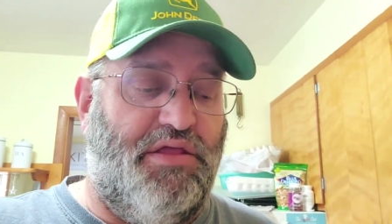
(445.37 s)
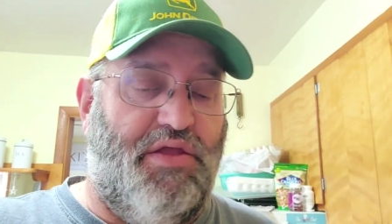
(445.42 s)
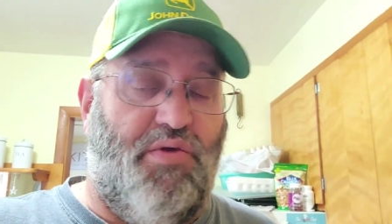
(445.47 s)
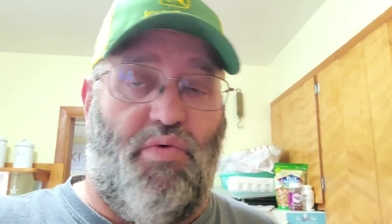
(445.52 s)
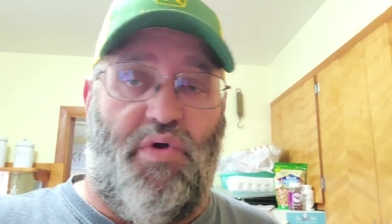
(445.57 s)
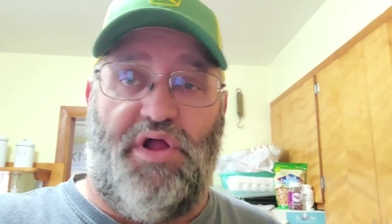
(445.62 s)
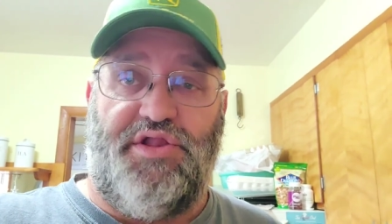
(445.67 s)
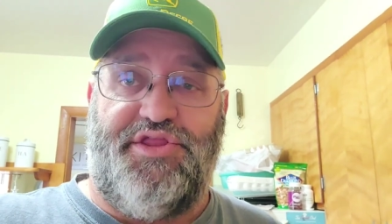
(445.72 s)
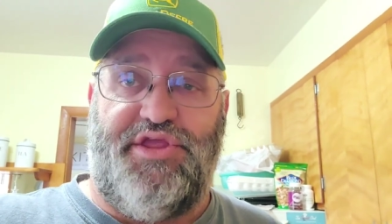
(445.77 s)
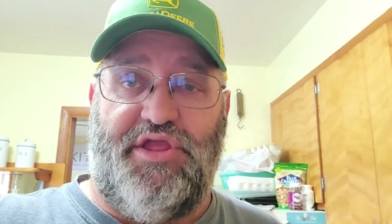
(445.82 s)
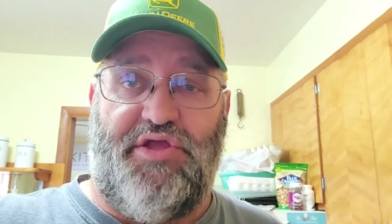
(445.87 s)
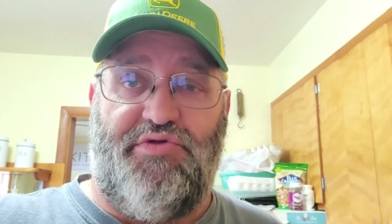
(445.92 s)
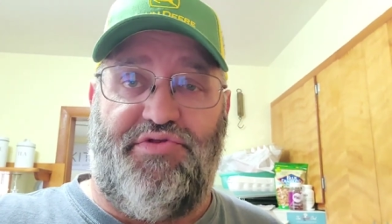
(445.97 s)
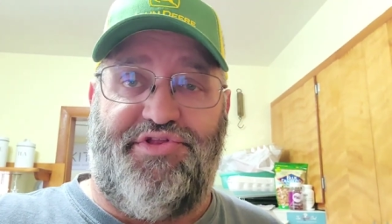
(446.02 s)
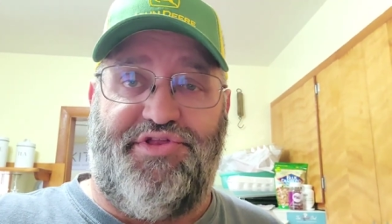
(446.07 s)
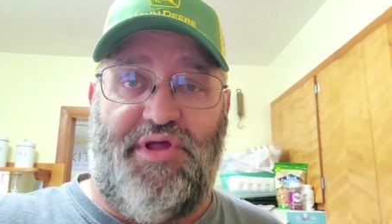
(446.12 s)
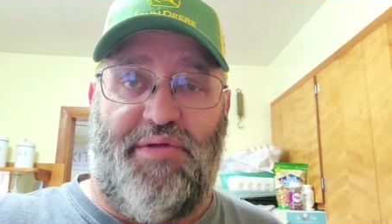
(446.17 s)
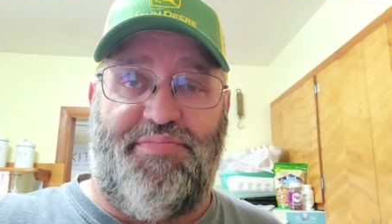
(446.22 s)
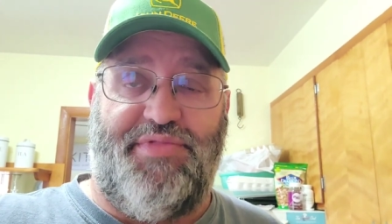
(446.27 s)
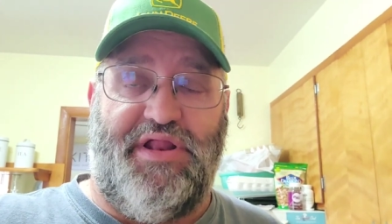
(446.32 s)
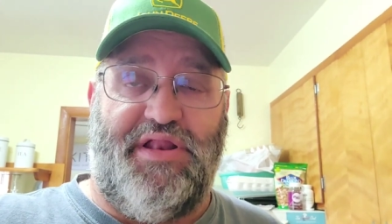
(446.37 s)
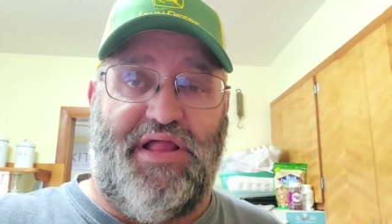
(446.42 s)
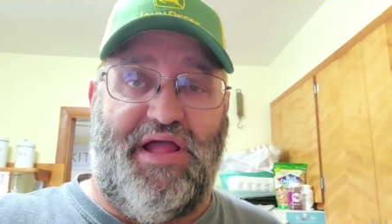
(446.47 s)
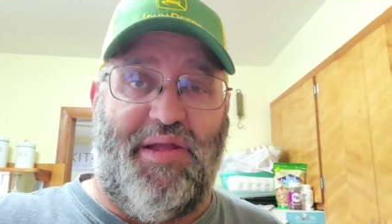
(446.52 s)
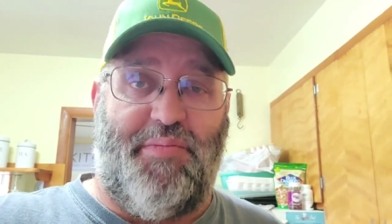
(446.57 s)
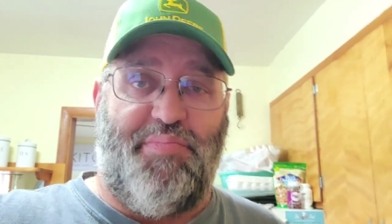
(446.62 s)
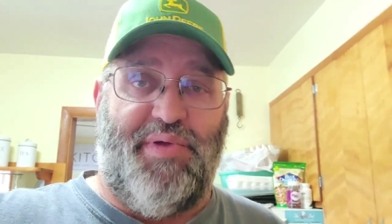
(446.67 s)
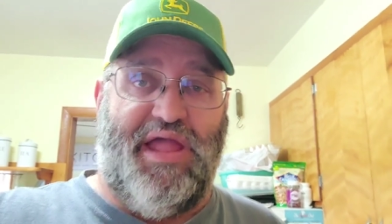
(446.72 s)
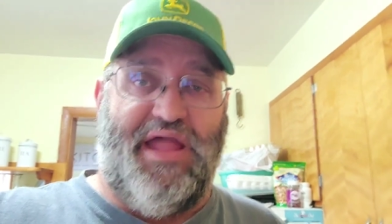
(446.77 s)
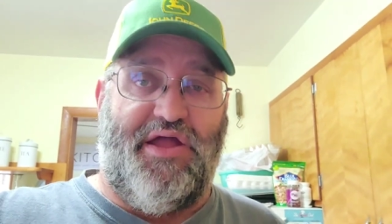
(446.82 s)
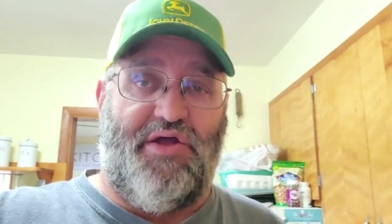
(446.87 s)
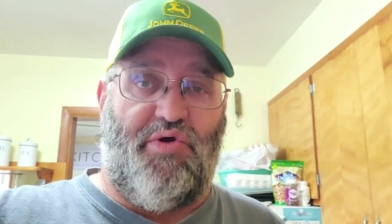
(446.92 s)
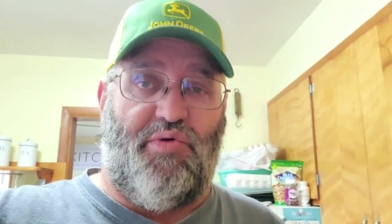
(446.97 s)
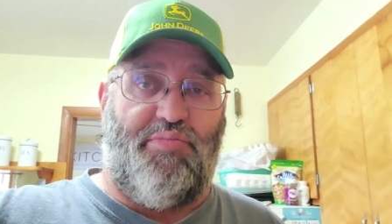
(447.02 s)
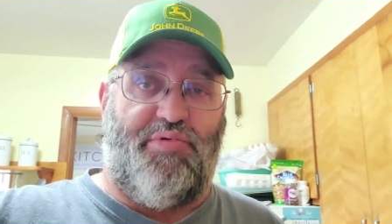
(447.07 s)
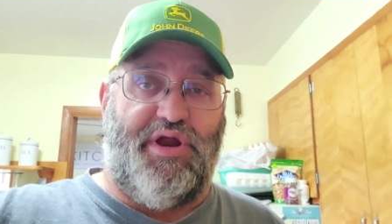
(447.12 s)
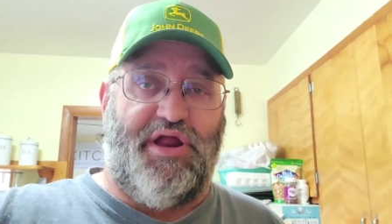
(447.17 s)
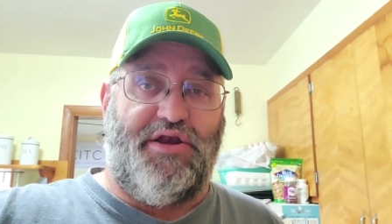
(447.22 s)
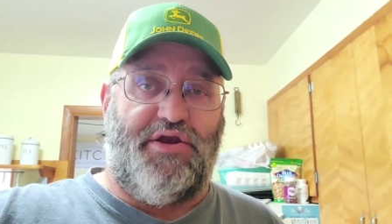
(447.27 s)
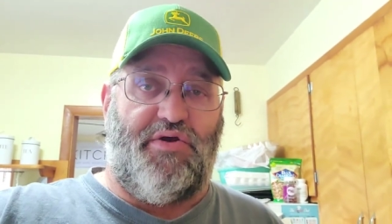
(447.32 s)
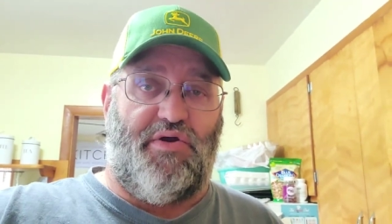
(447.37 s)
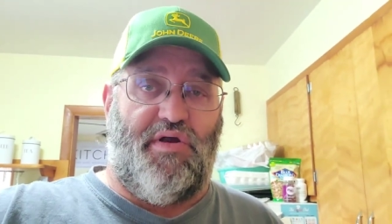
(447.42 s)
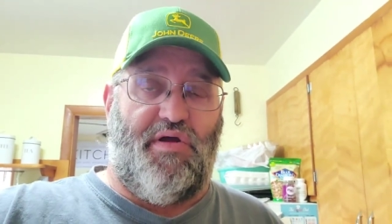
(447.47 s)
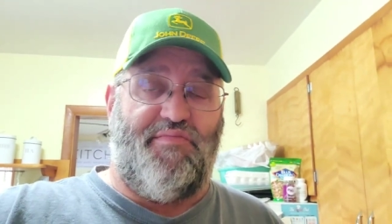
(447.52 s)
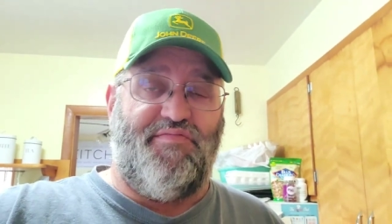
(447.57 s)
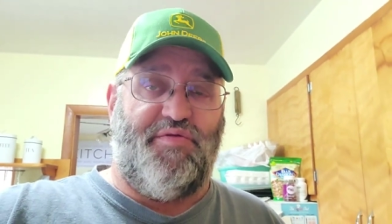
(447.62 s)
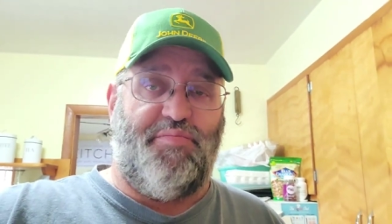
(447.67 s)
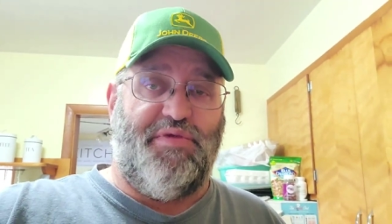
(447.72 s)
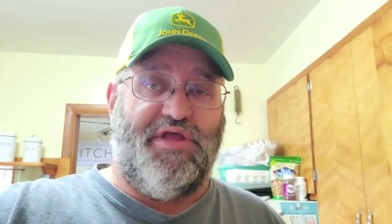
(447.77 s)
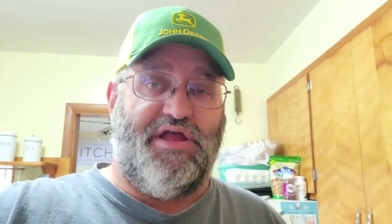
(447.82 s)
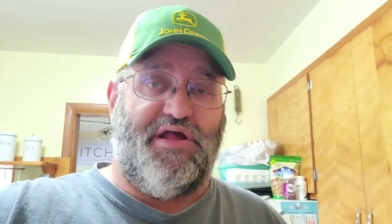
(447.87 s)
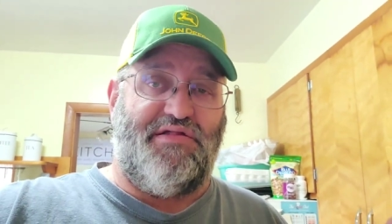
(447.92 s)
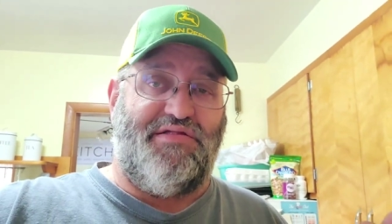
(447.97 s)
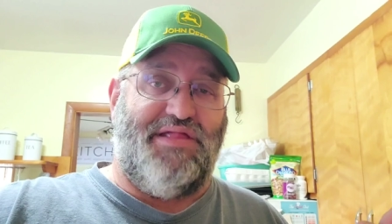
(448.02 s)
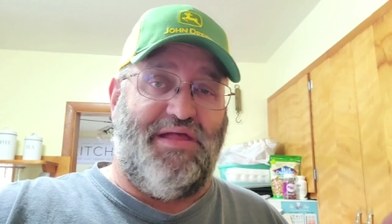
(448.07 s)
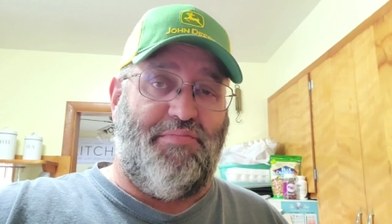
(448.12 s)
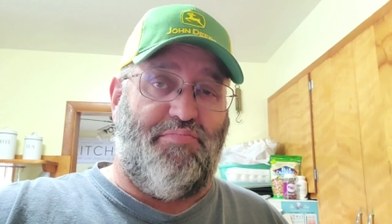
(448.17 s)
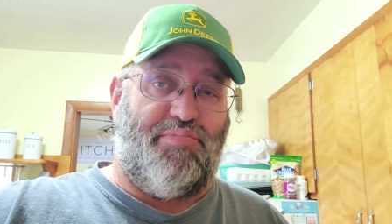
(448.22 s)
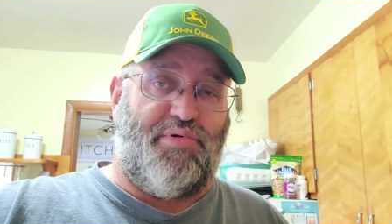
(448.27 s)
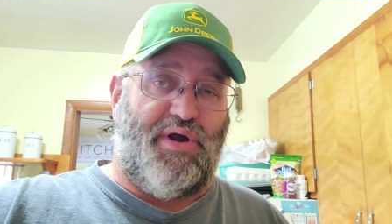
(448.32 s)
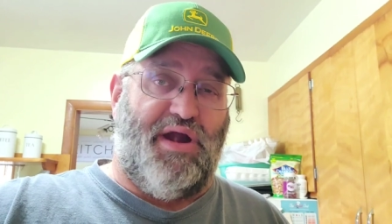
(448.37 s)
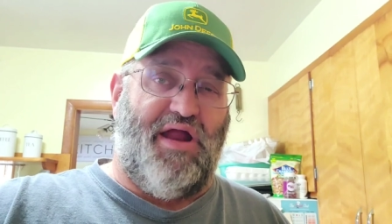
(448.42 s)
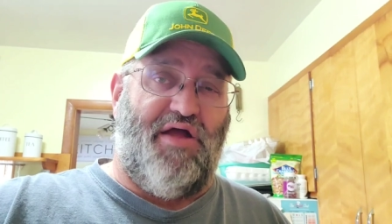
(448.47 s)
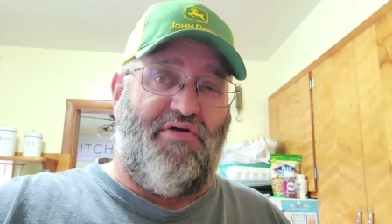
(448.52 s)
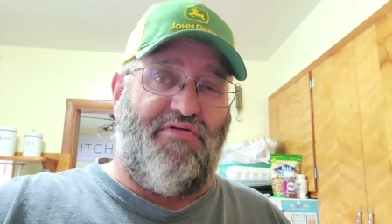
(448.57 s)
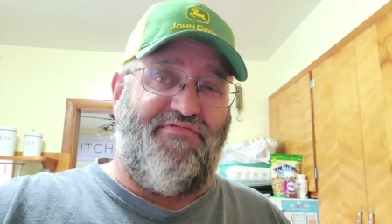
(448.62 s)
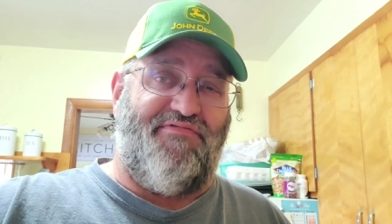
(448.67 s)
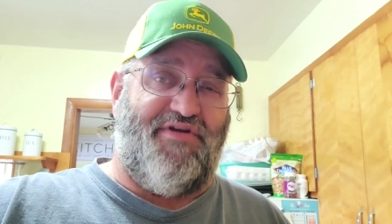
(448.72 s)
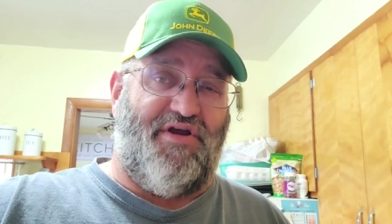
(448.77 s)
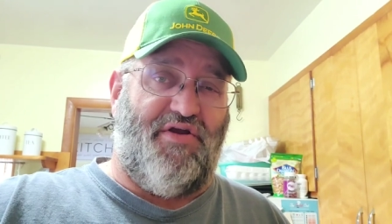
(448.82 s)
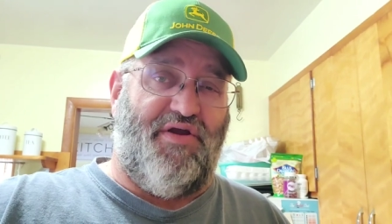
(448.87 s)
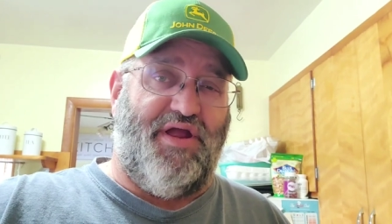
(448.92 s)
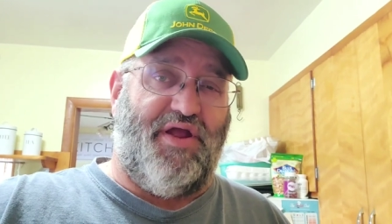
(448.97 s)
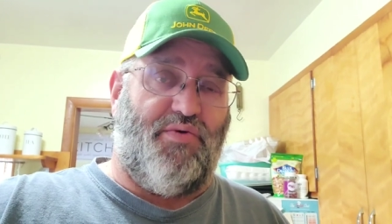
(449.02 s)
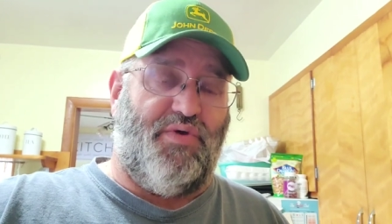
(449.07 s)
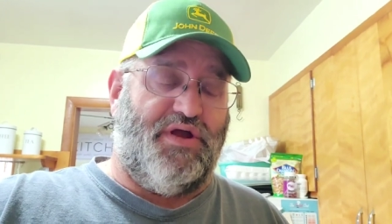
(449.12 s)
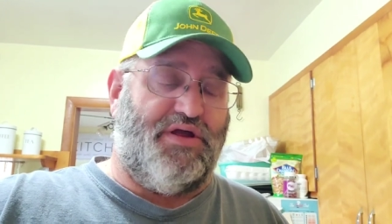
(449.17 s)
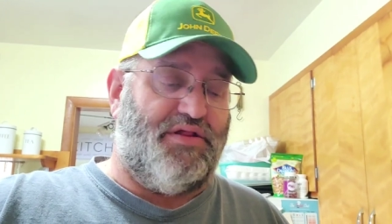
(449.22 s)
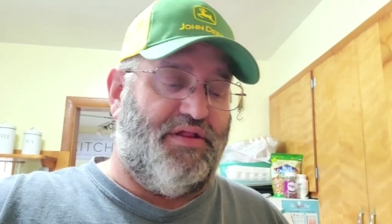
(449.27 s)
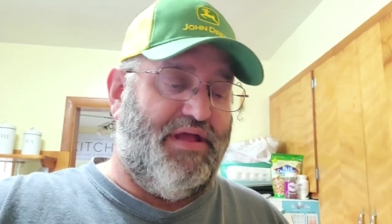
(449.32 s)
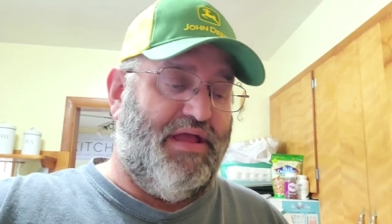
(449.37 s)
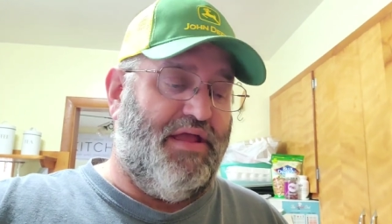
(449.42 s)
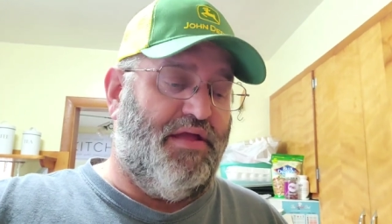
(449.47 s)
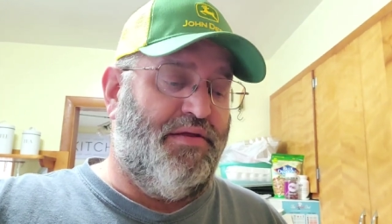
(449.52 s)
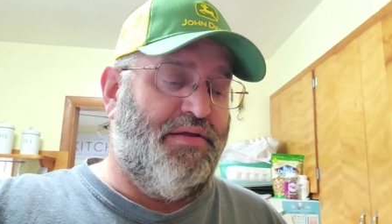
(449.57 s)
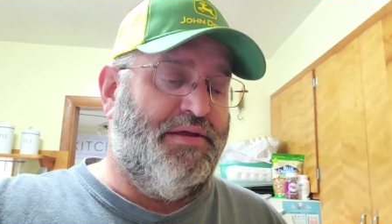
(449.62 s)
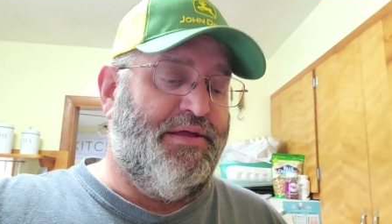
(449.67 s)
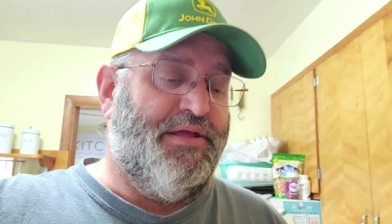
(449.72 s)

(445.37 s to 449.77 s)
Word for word: you want to use something like panko breadcrumbs because they brown very quickly.